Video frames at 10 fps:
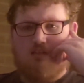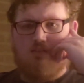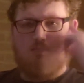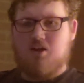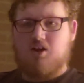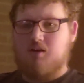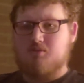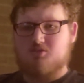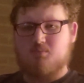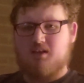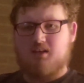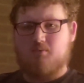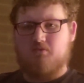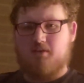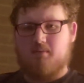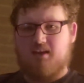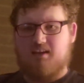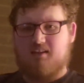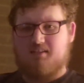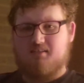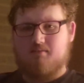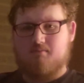no matter how much money a movie makes,